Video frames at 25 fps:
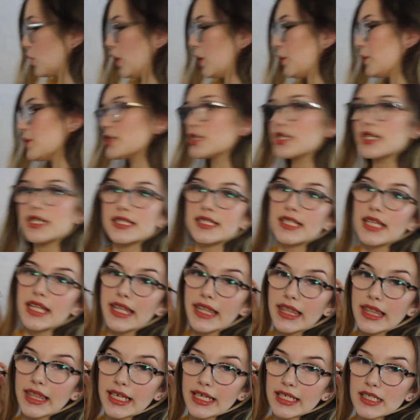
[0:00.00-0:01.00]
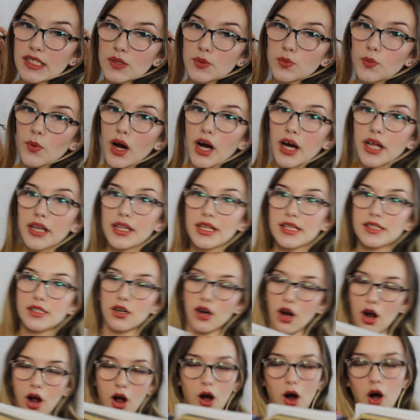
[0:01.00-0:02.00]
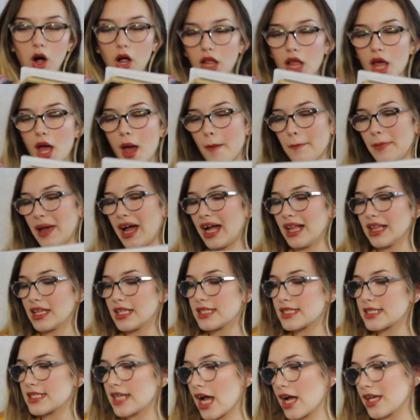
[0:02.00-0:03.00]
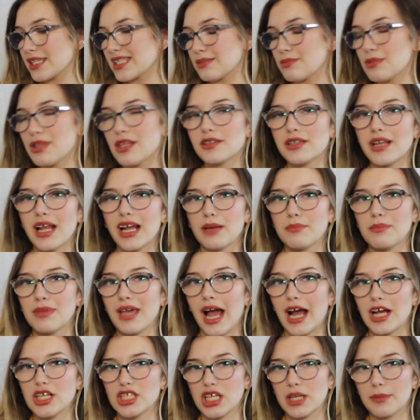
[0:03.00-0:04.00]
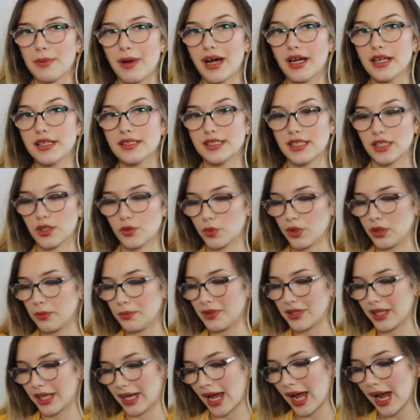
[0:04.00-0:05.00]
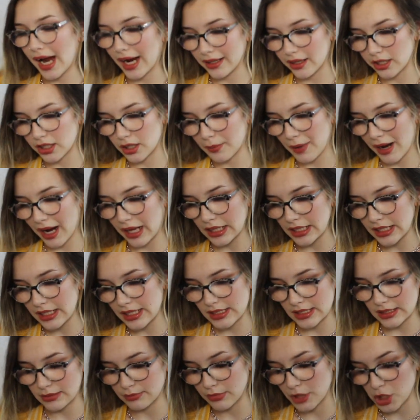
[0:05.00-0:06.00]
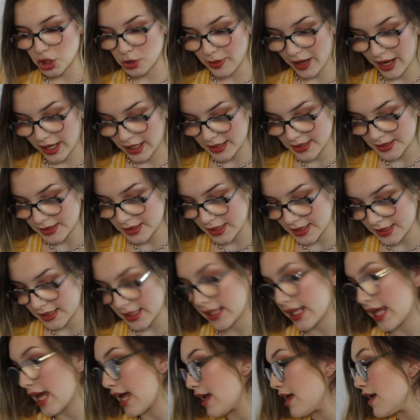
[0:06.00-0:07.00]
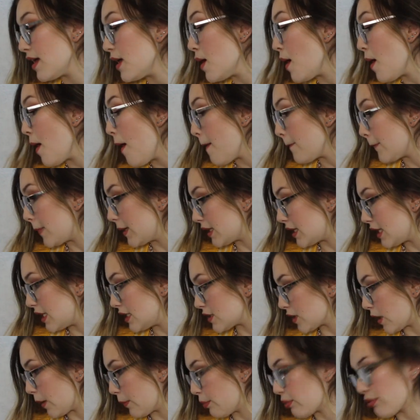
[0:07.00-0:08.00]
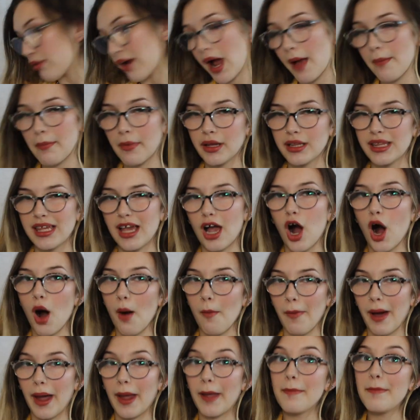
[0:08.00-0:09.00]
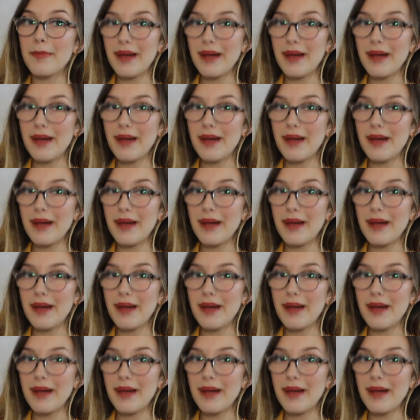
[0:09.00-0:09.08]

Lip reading: one, which is this one. These are all palettes. Now, some of these are not gonna be eyeshadow palettes. There will be like highlighter palettes and blush palettes, things like that. But these are primarily all my